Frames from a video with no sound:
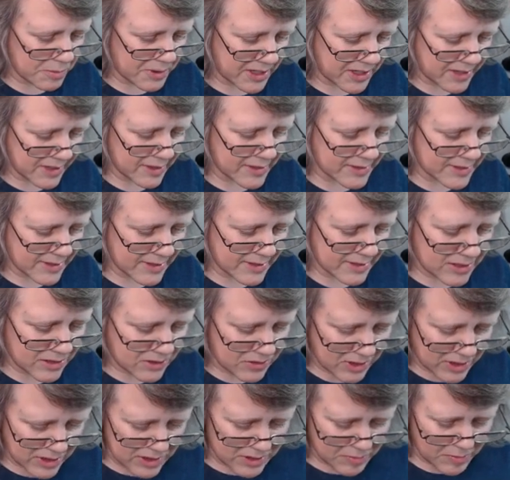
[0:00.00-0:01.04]
because it's
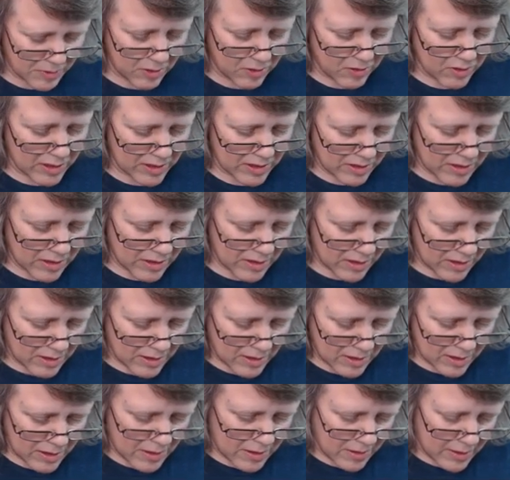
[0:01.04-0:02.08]
transparent.
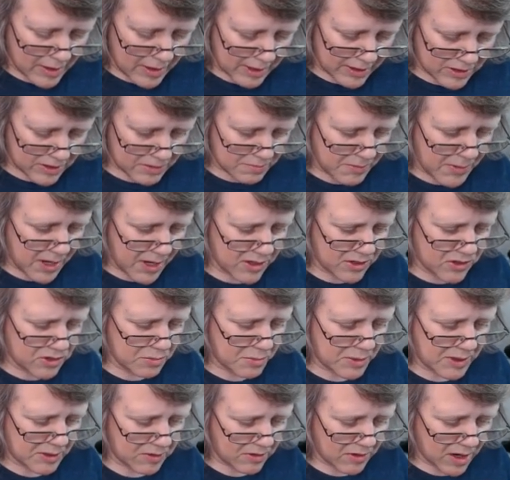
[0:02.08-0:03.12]
It's made to
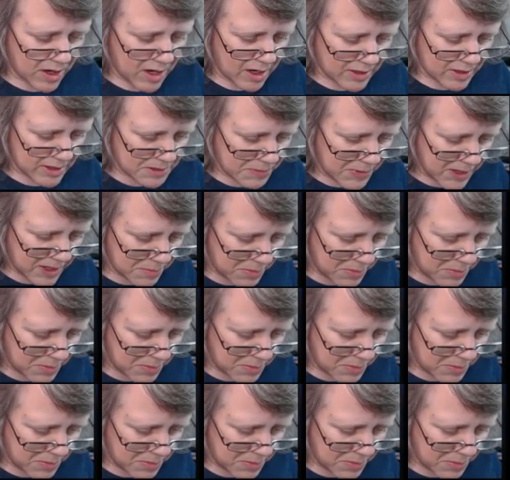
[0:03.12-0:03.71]
be uh, it's made